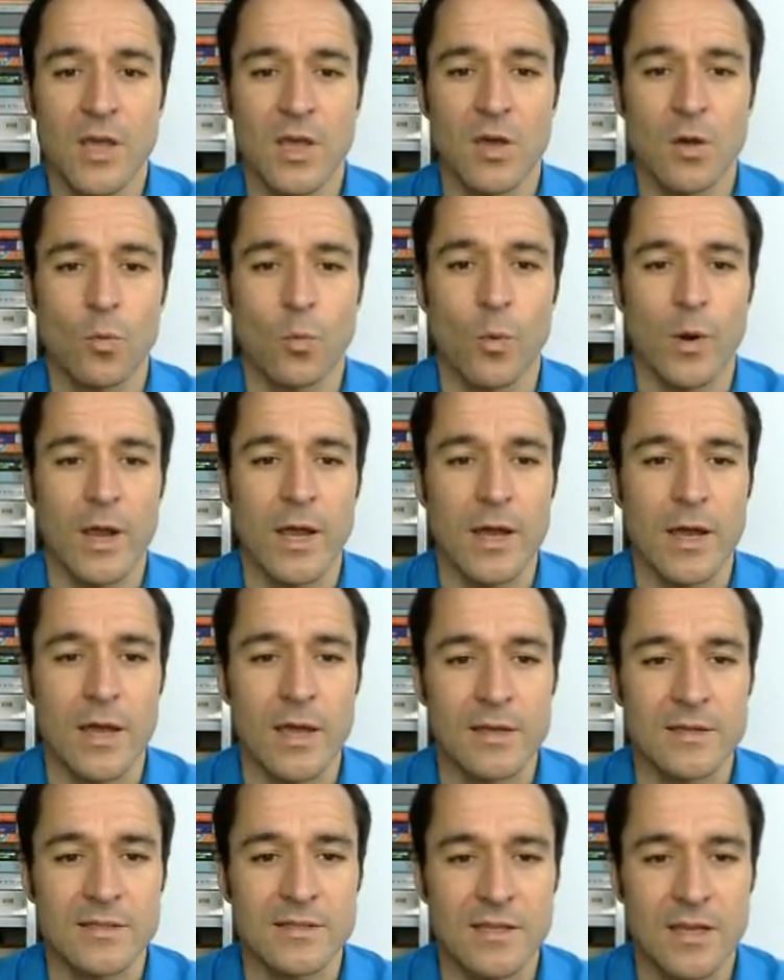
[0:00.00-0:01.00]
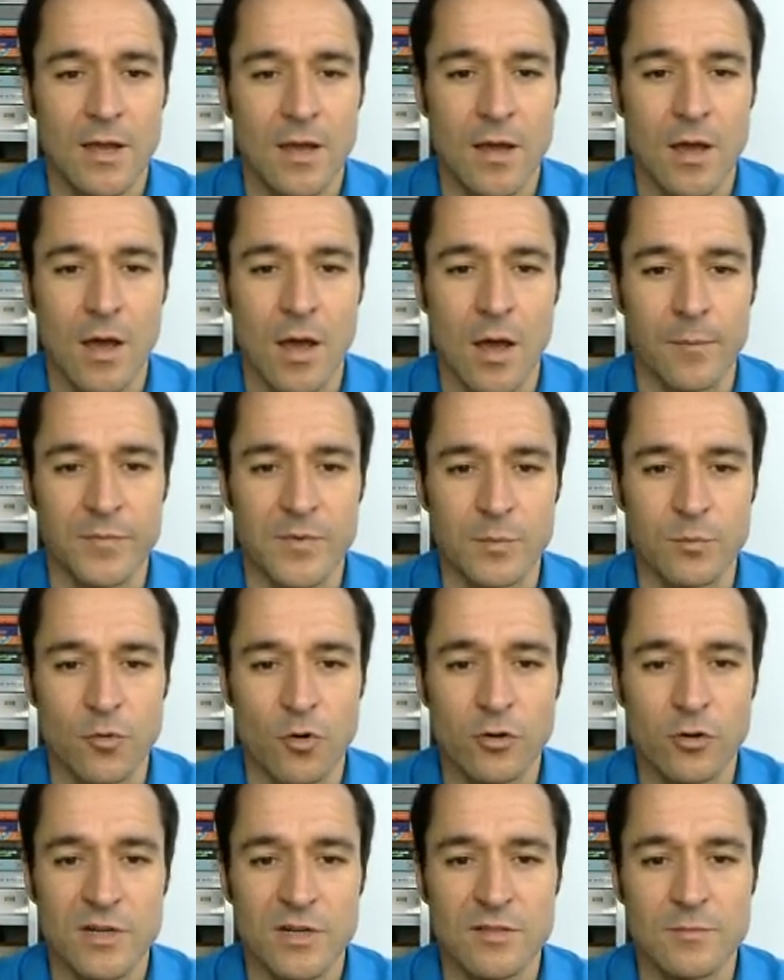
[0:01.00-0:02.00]
whereas um, the
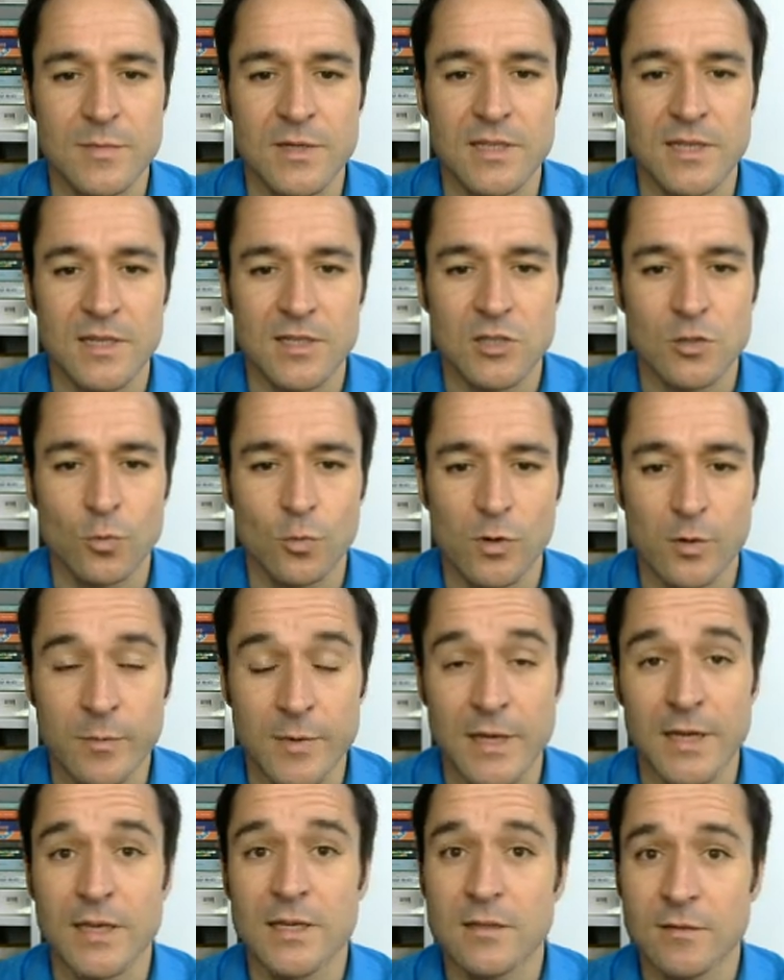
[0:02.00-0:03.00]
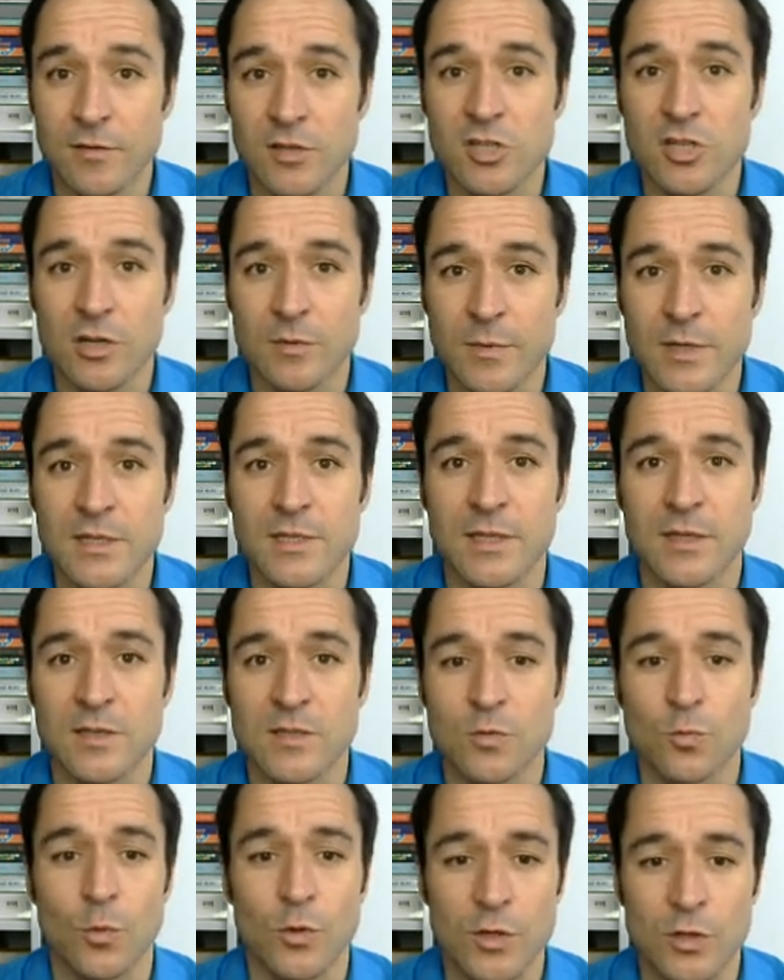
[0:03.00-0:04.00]
progress meetings will be individual meetings,
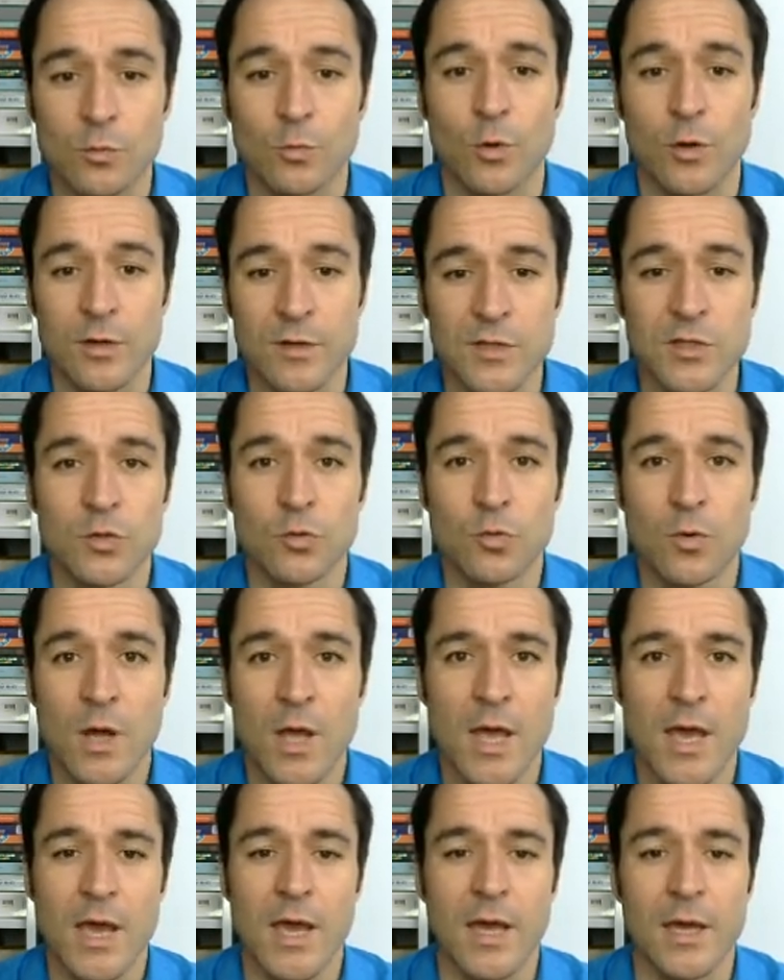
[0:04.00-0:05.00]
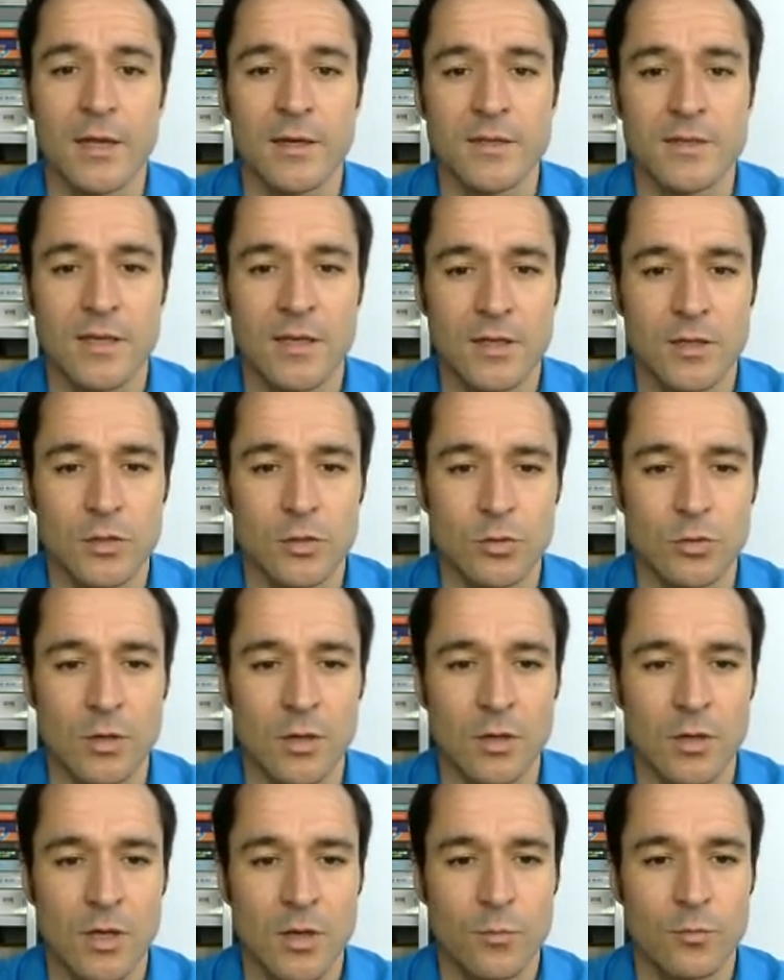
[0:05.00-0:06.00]
one-on-one, -on -one, you and your
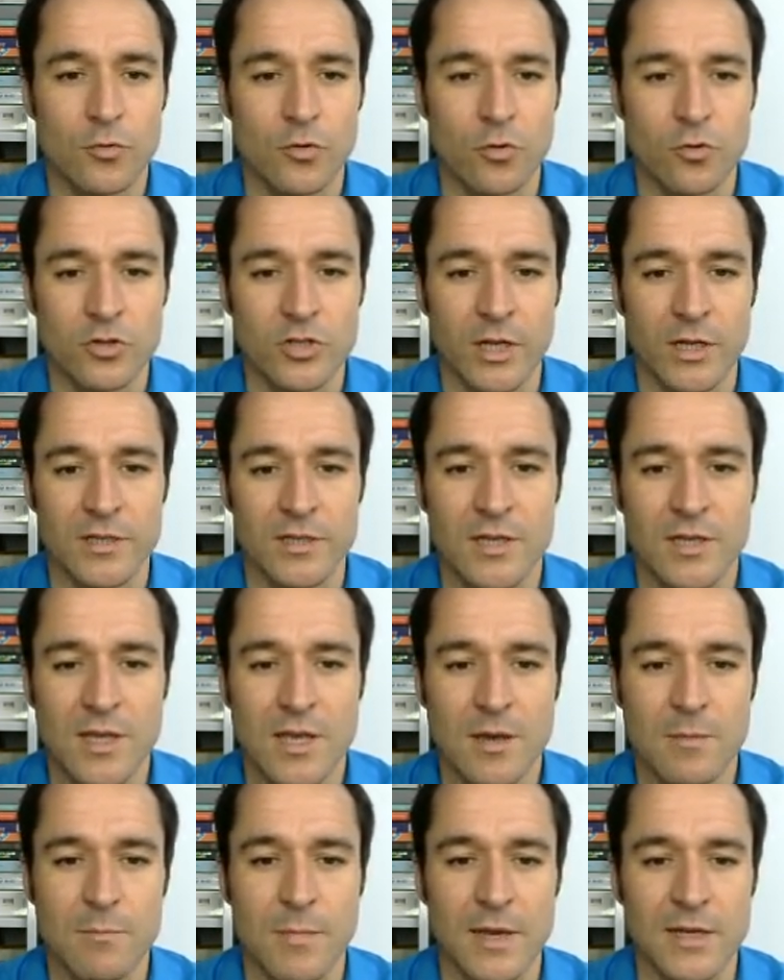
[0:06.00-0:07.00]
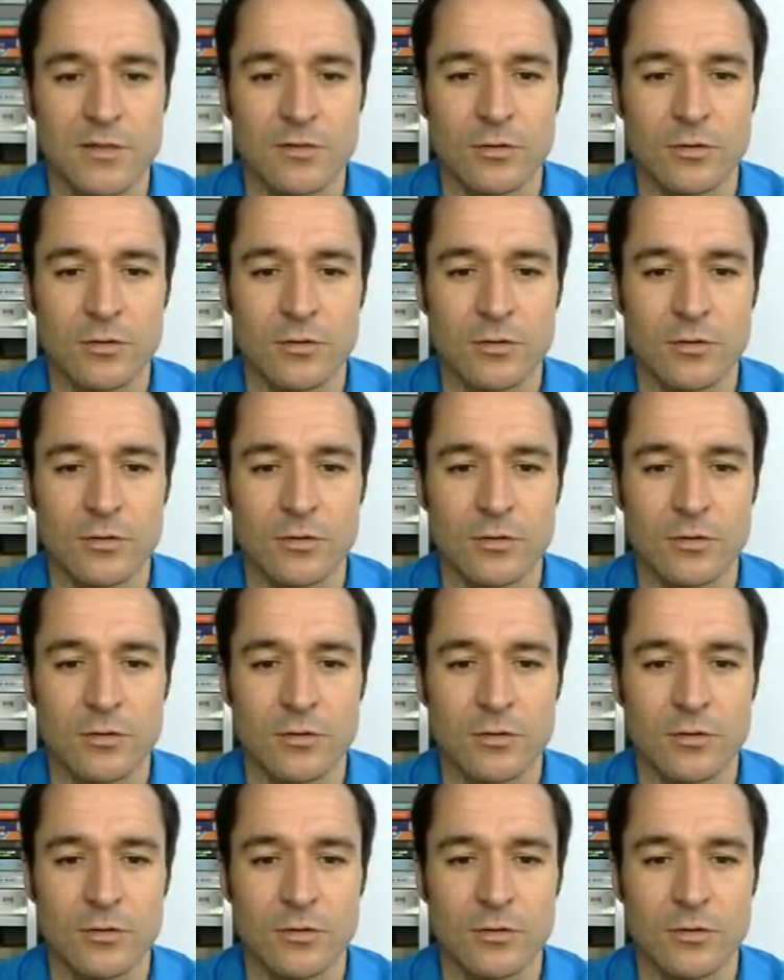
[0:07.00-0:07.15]
project mentor.